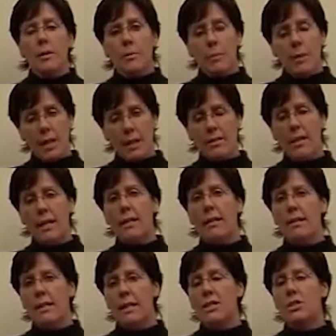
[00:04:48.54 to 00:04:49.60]
Because
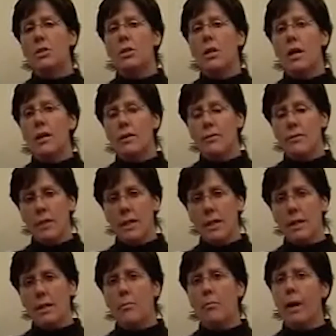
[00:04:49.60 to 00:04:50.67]
taking the natural log of
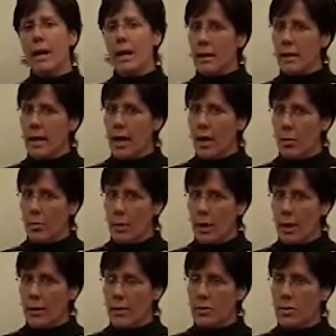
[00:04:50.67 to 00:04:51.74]
e might allow
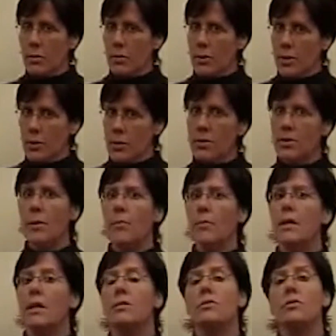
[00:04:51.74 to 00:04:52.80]
me to reduce
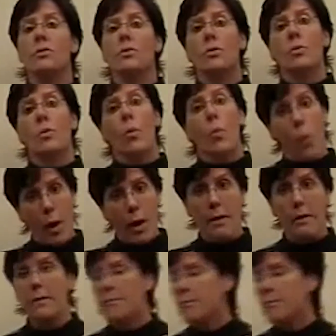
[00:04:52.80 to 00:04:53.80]
something to 1